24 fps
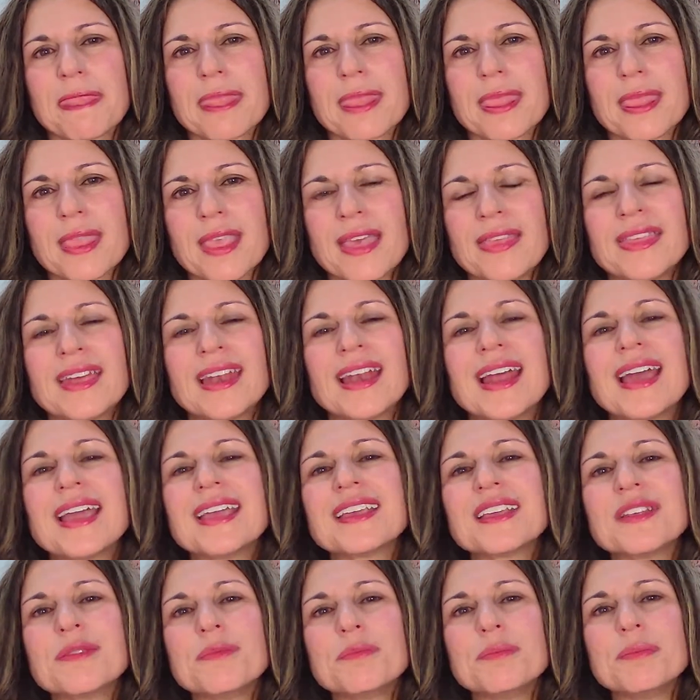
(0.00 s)
and that I
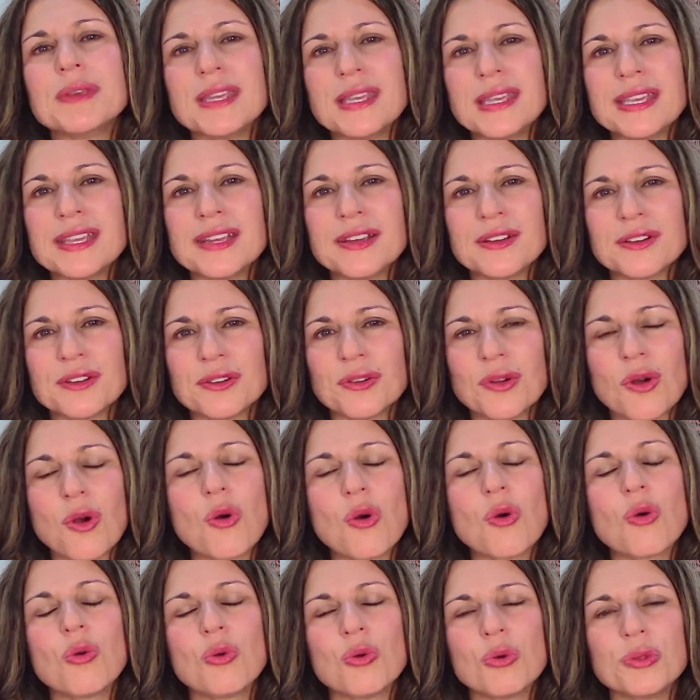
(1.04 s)
can be here
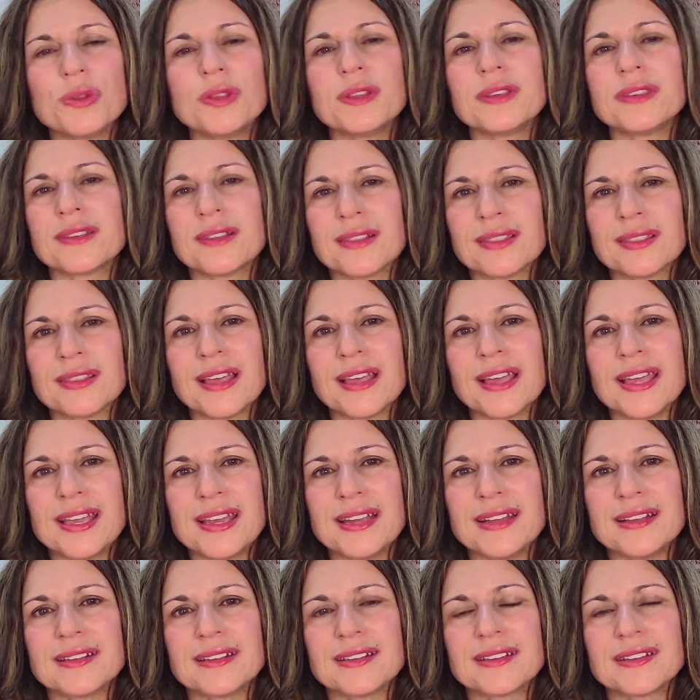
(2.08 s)
holding the
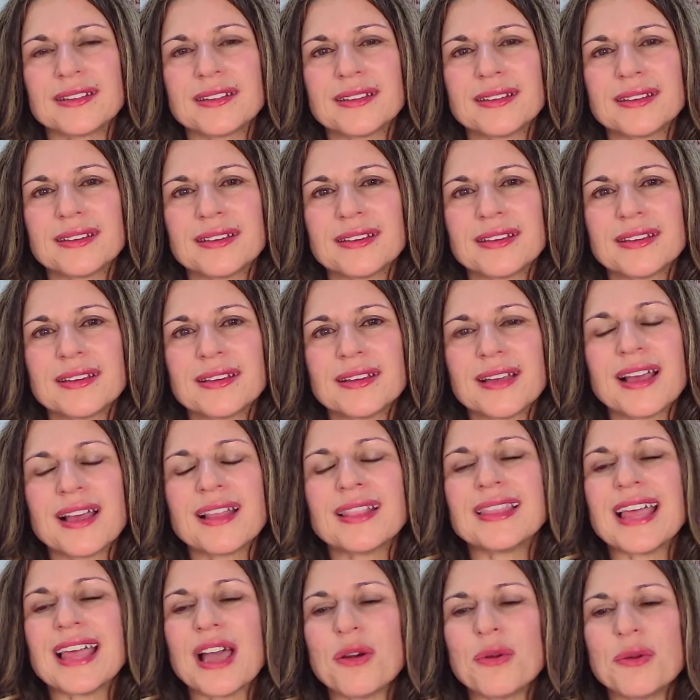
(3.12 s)
light,
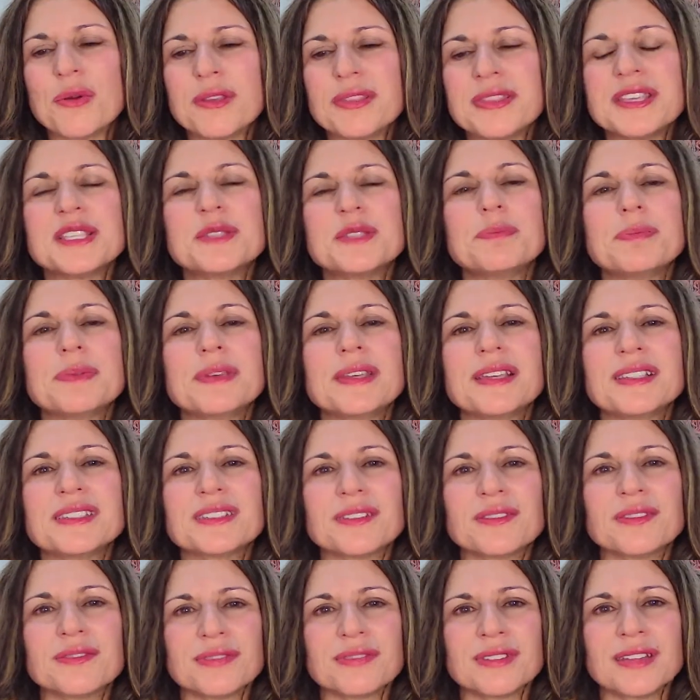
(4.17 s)
allowing these beings
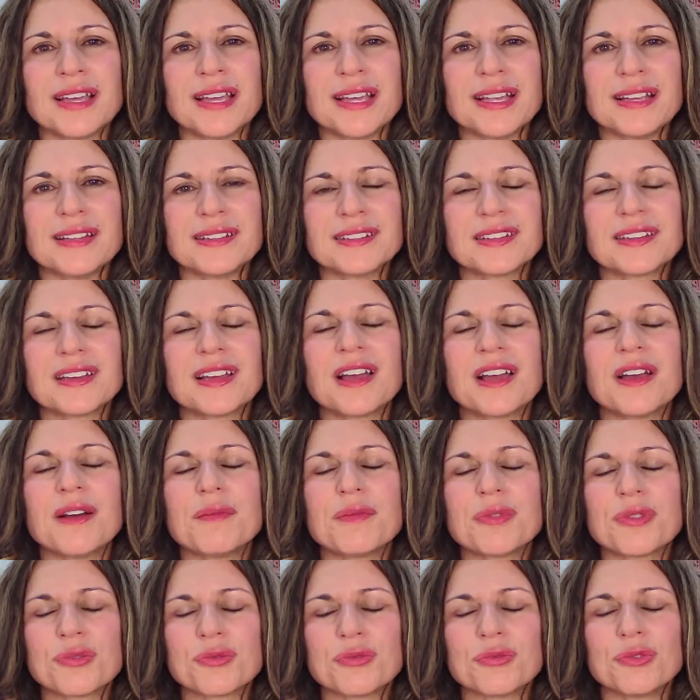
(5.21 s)
of light to
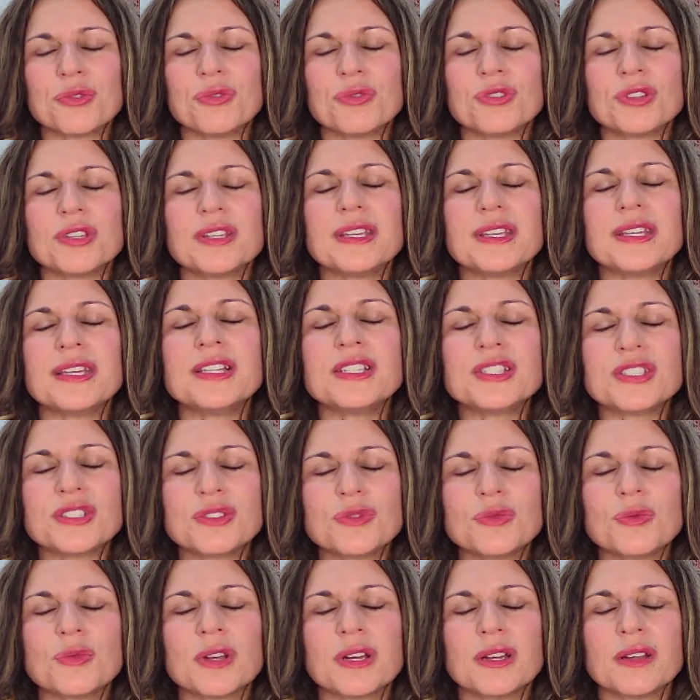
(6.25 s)
come through to each
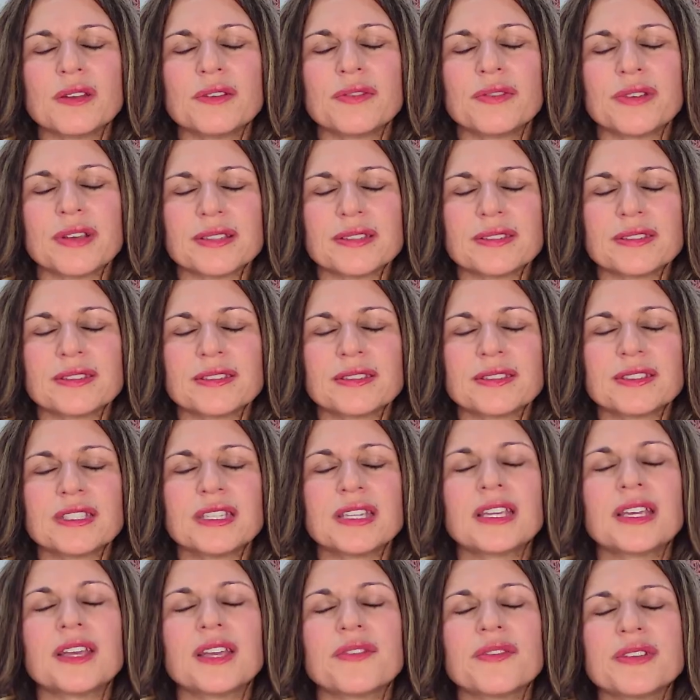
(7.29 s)
and one of us, to
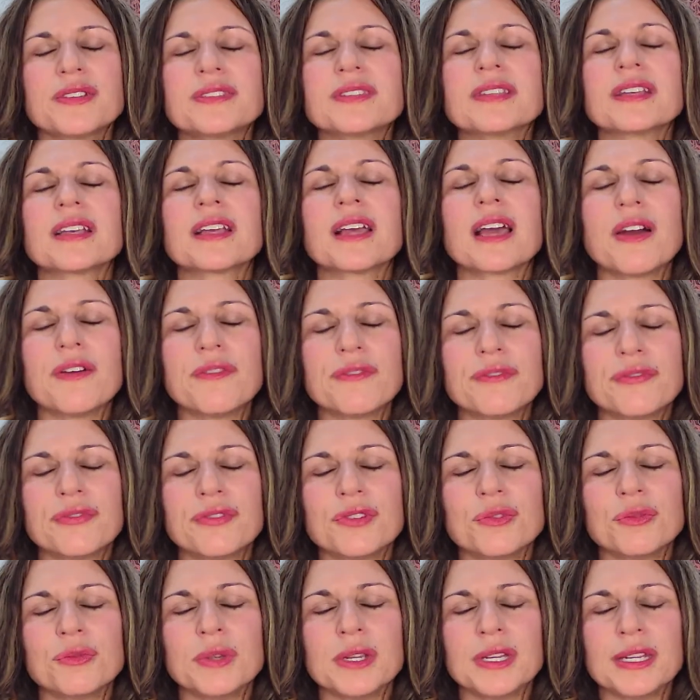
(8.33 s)
give us the
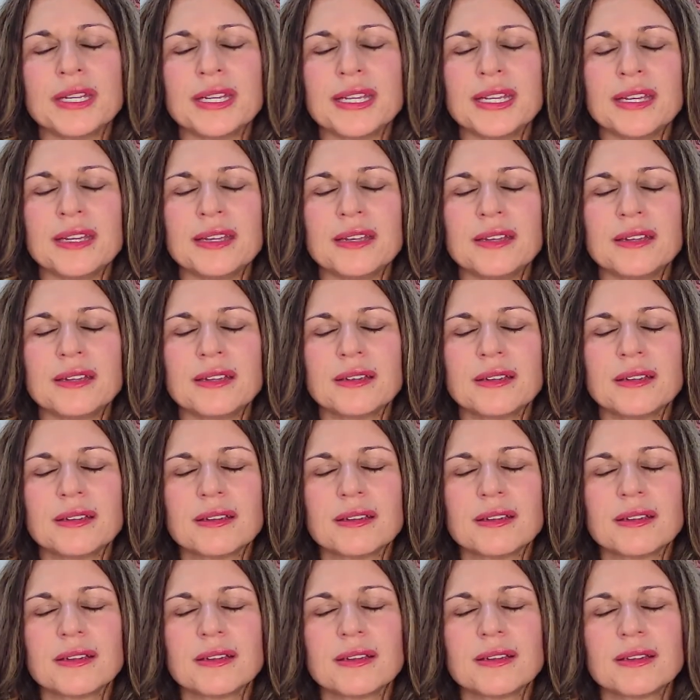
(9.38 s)
comfort we need,
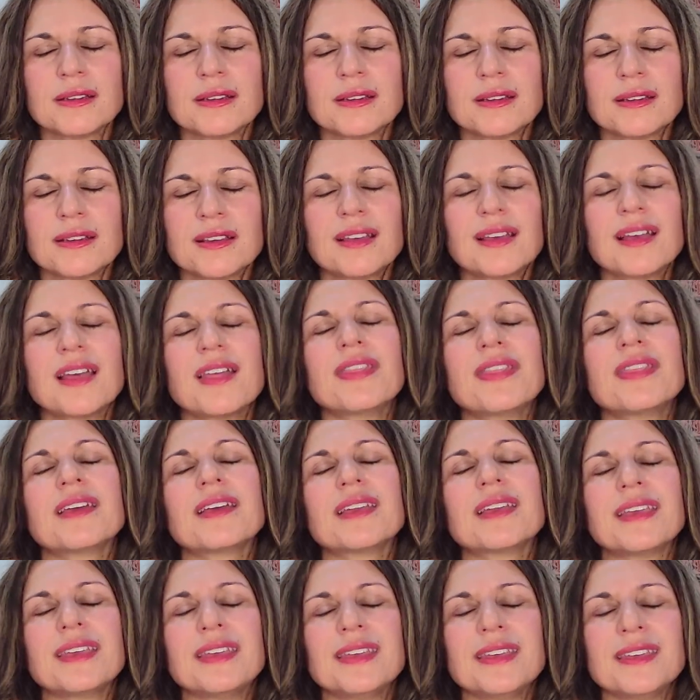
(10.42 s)
the
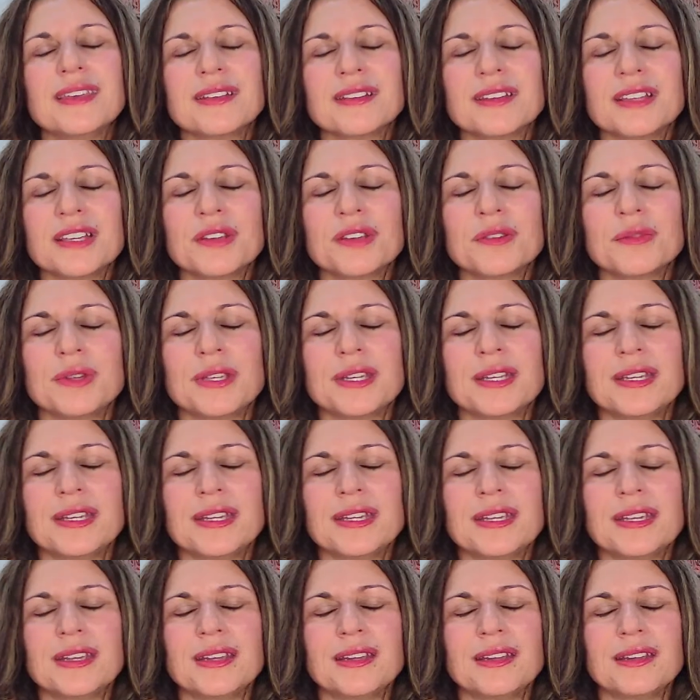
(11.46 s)
healing we
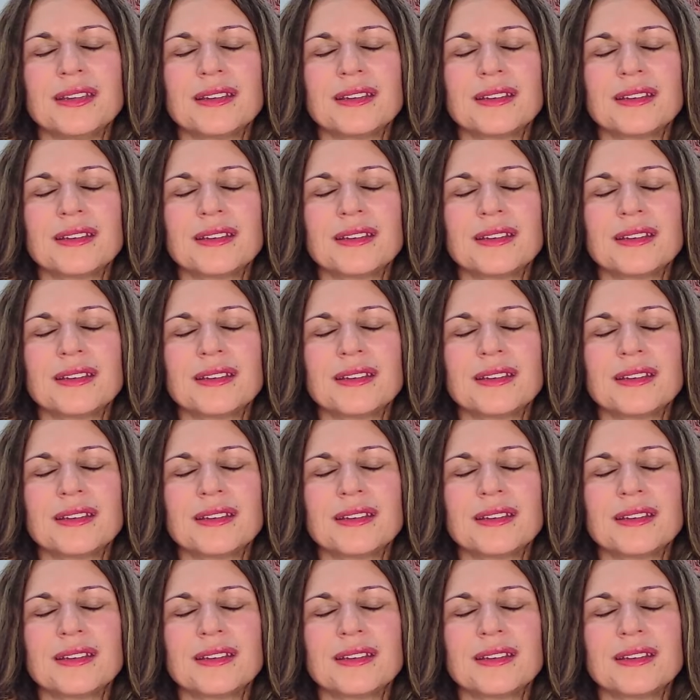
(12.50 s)
need.